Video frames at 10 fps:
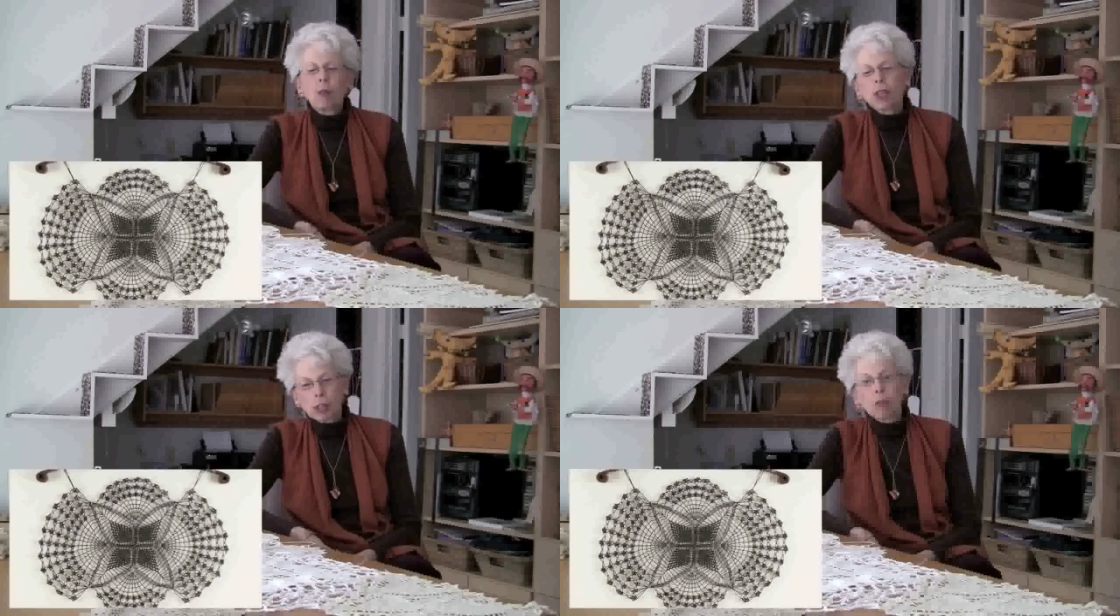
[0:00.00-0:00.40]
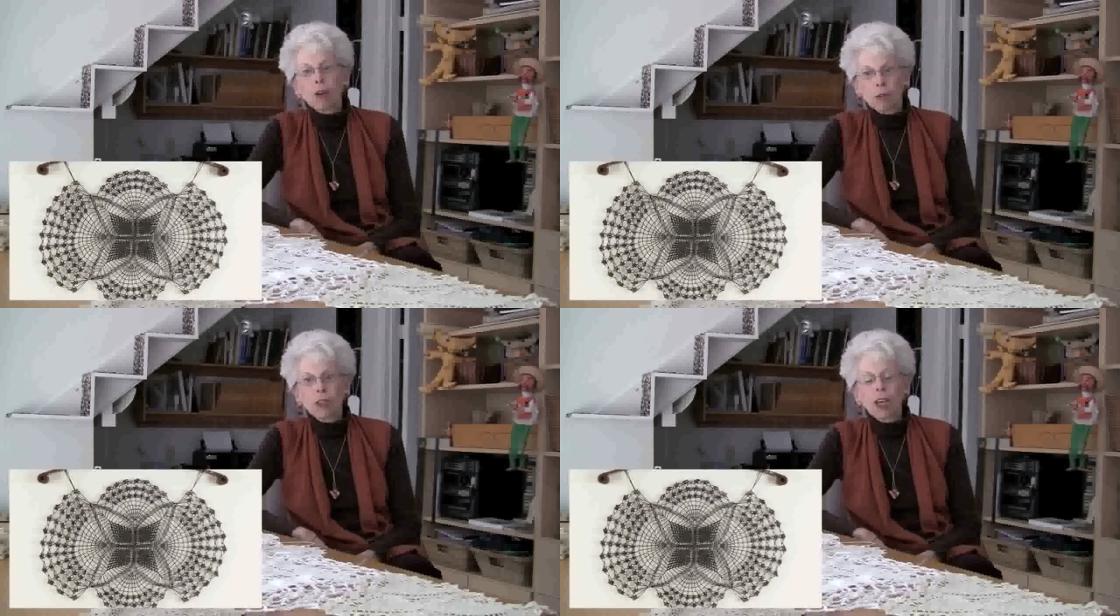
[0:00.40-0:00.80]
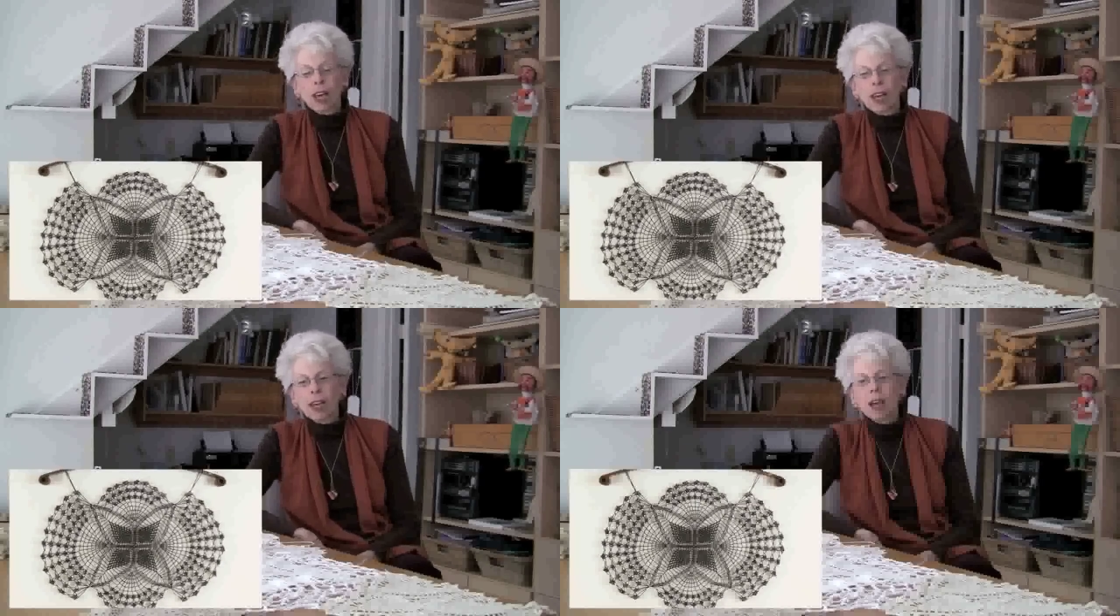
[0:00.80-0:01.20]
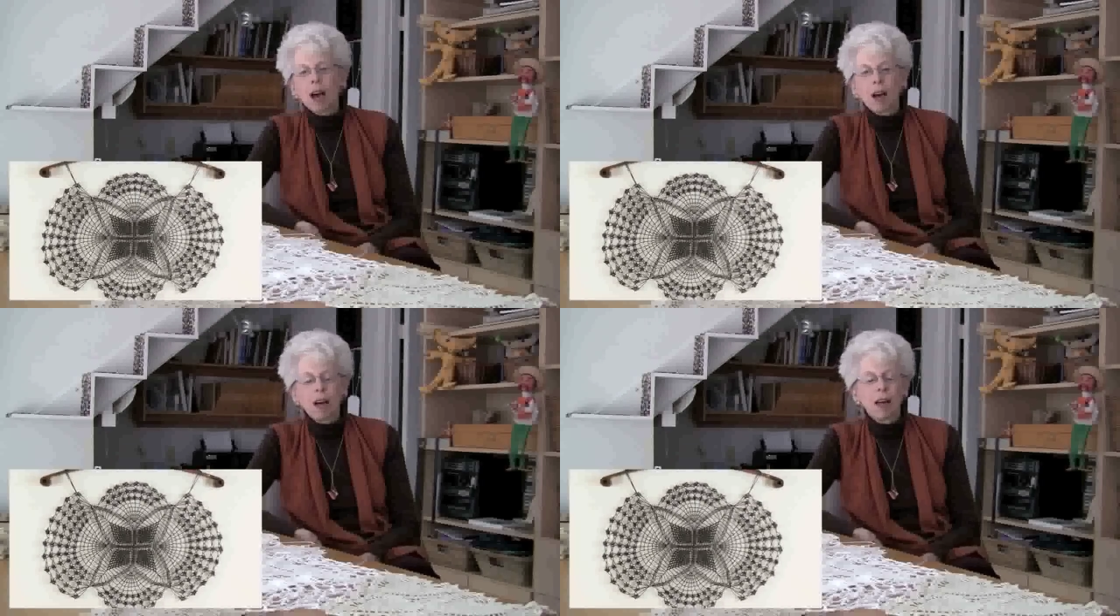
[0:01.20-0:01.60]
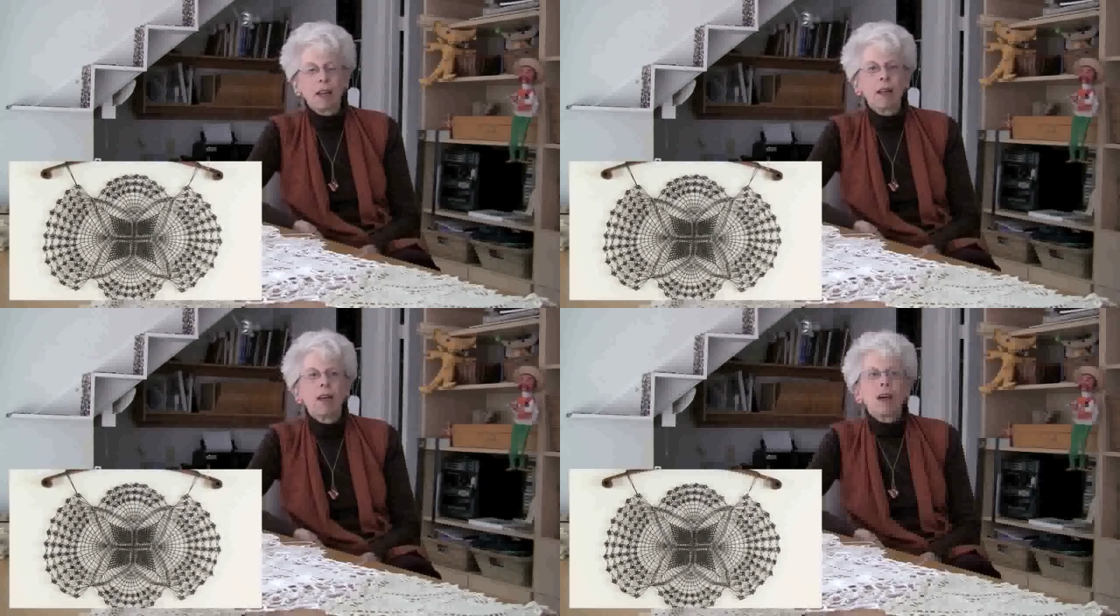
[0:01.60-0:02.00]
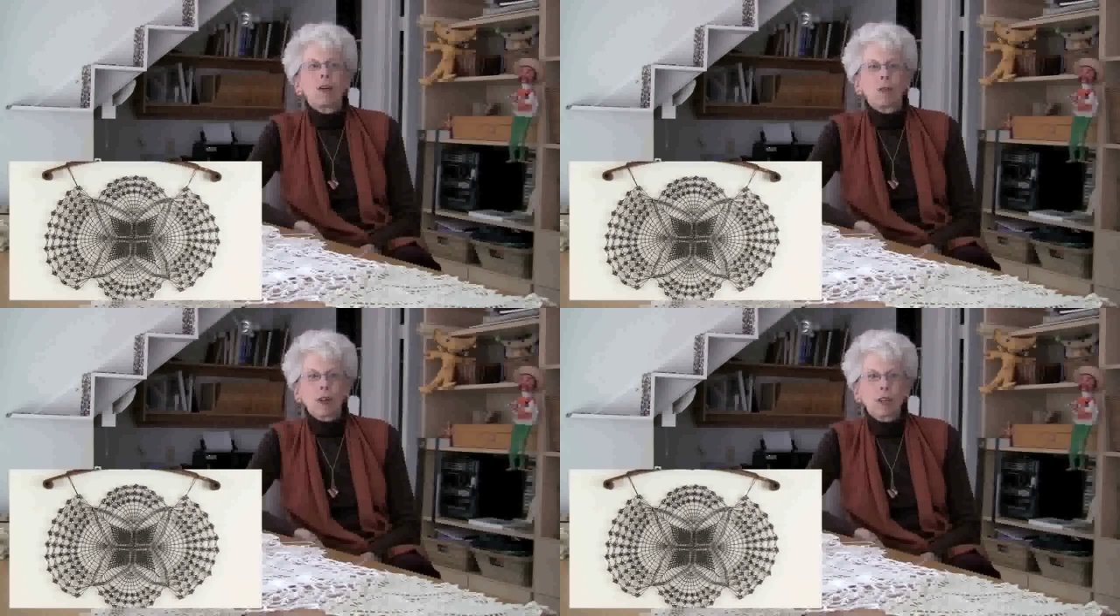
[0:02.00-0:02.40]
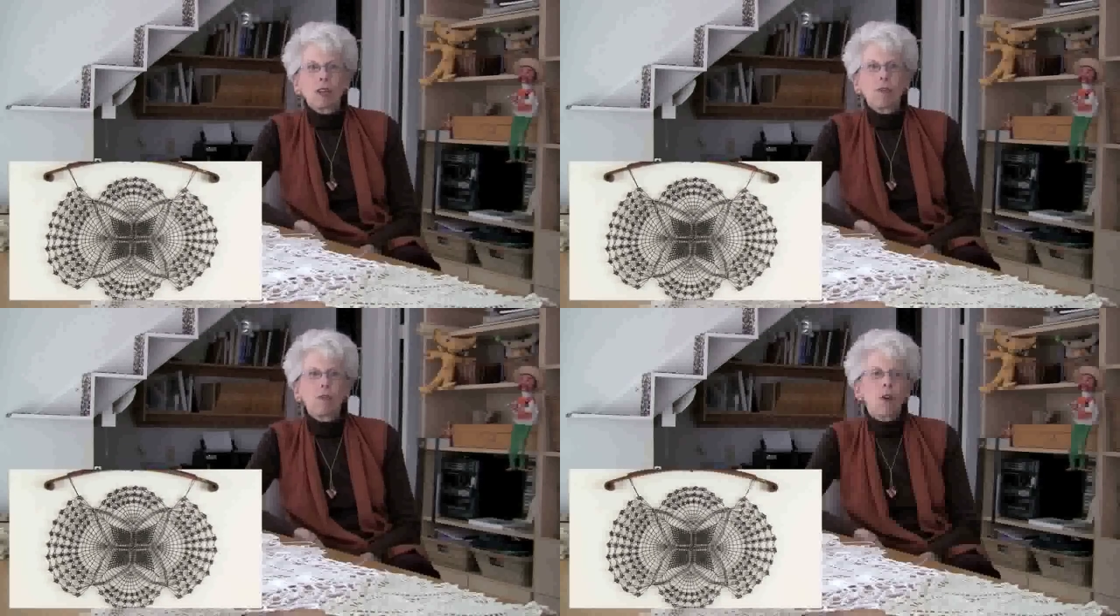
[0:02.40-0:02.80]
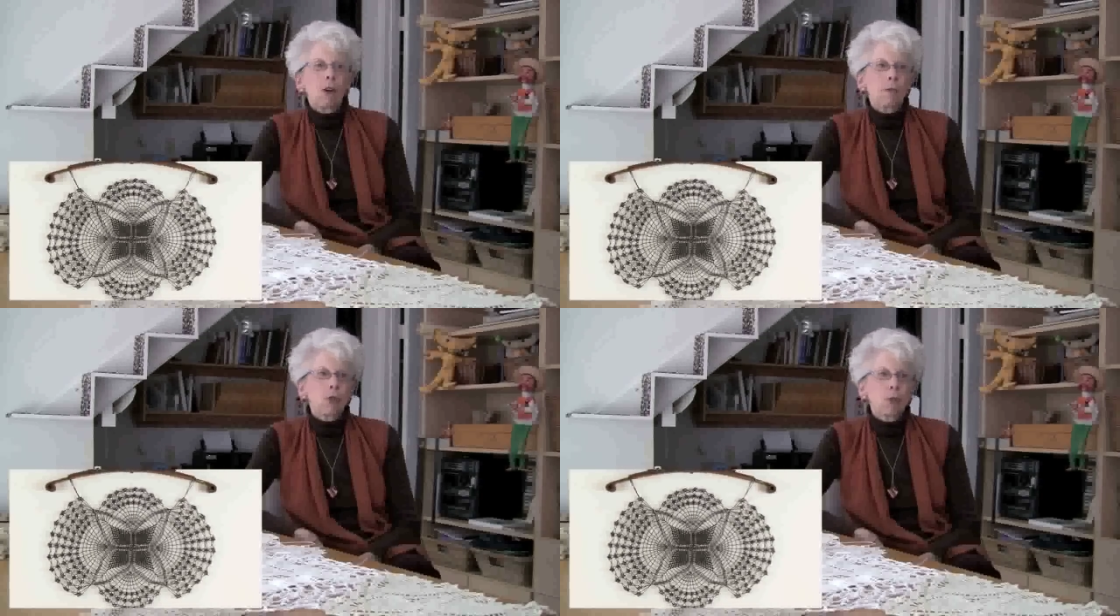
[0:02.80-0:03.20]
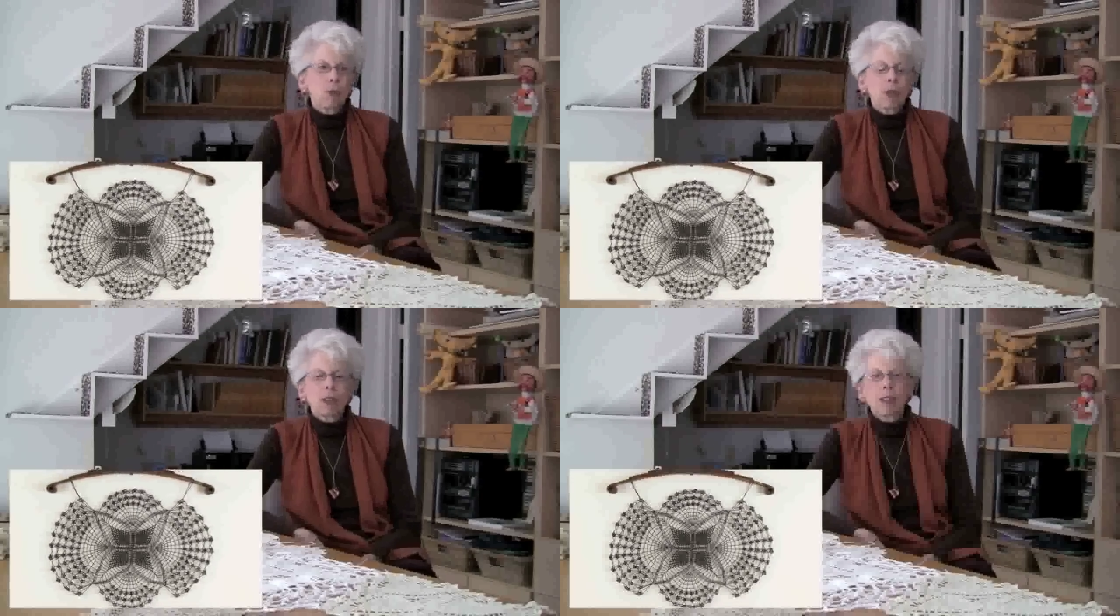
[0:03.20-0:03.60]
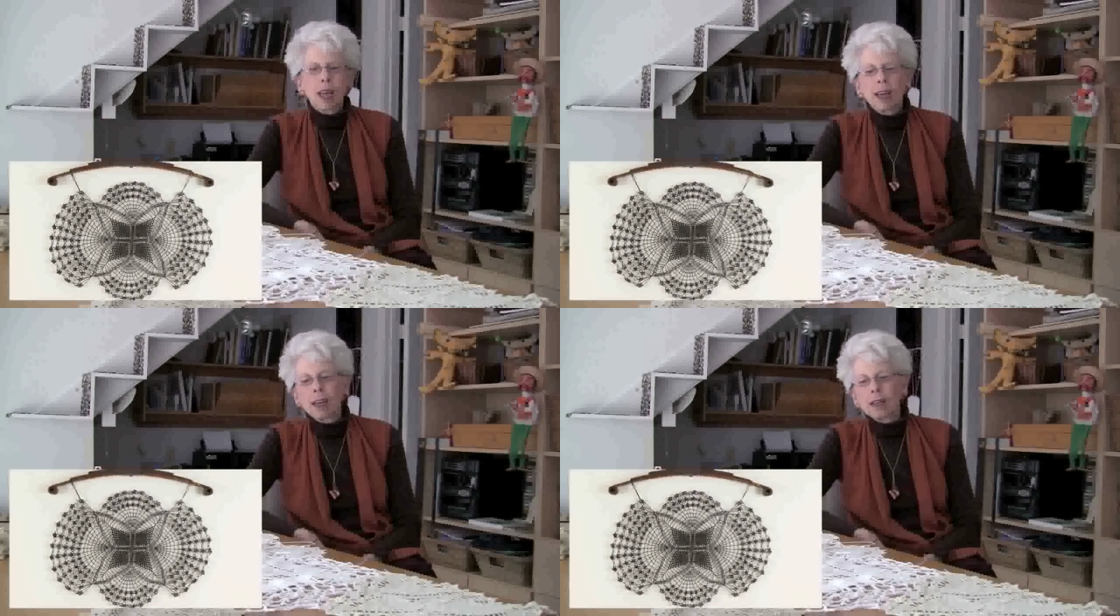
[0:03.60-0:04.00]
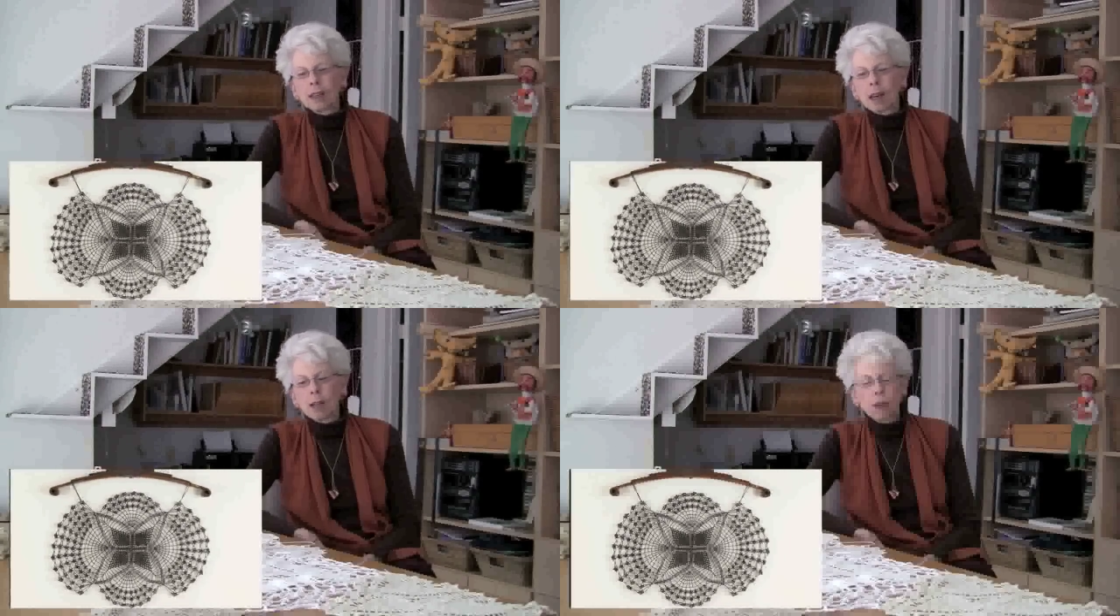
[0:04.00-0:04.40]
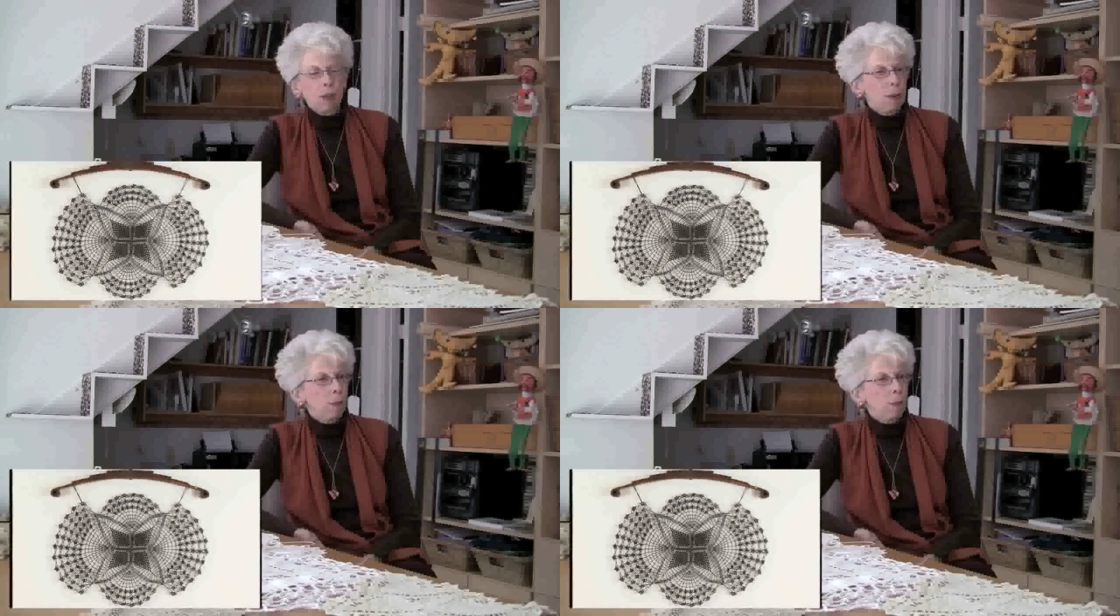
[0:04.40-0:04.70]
on rusted farm tools and other